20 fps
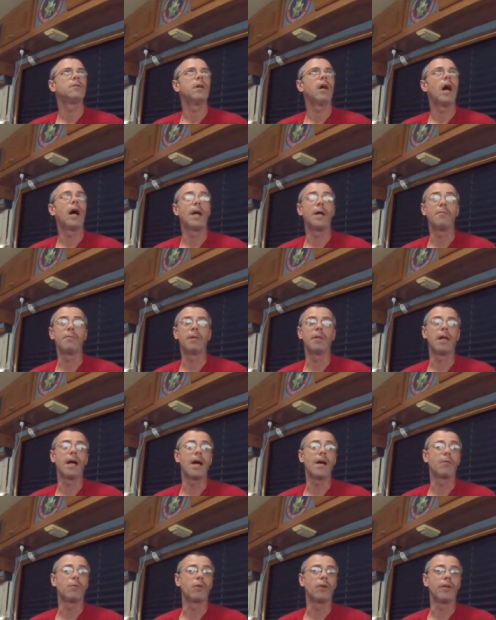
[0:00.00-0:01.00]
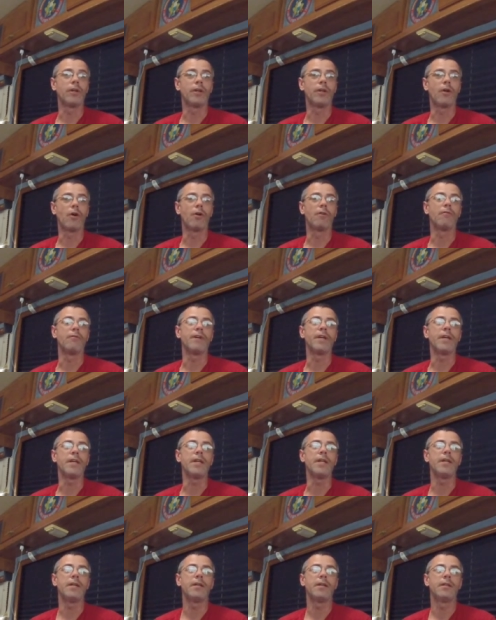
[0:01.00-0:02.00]
I am glad we're in an
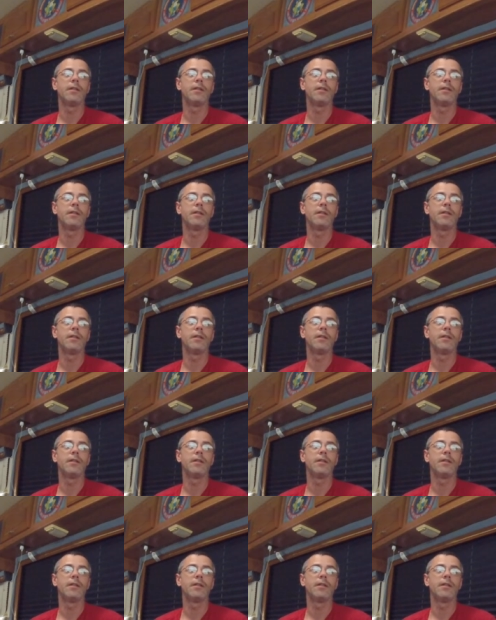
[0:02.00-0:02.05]
RV